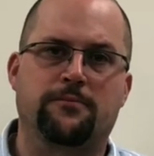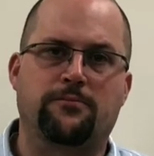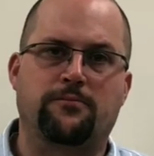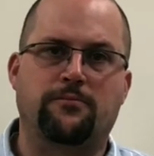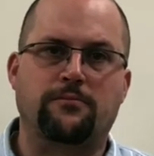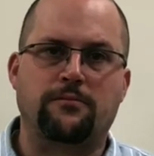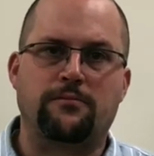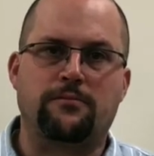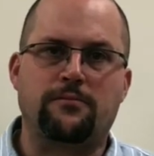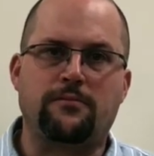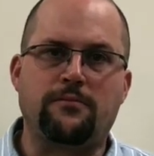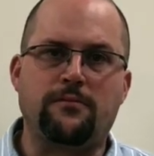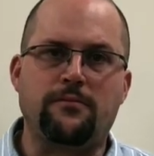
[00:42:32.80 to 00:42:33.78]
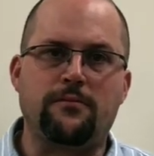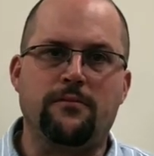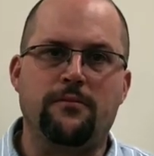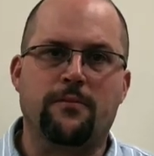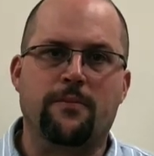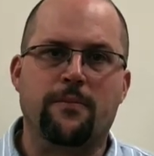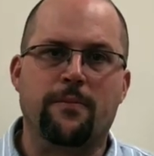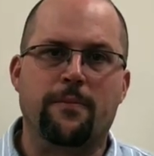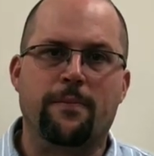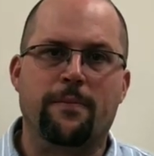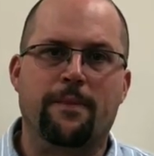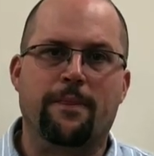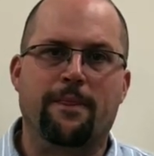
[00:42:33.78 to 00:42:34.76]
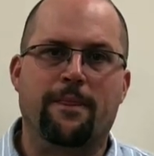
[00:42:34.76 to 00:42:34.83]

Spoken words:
No one is speaking in this clip.